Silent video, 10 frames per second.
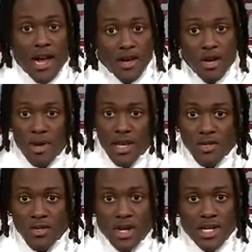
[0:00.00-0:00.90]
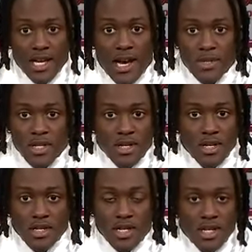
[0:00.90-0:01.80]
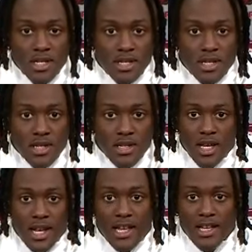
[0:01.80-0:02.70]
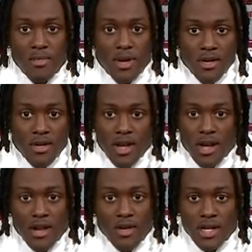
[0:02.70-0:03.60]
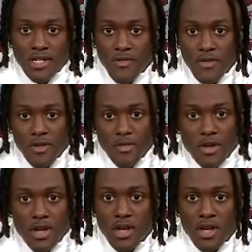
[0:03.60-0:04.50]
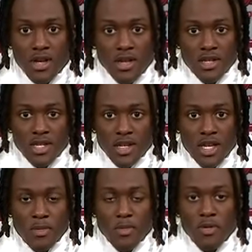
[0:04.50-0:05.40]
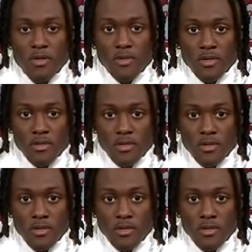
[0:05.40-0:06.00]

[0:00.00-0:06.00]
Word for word: I got to go back to work because I'm sure there's things that I can get better at. I got to watch the film and just keep improving.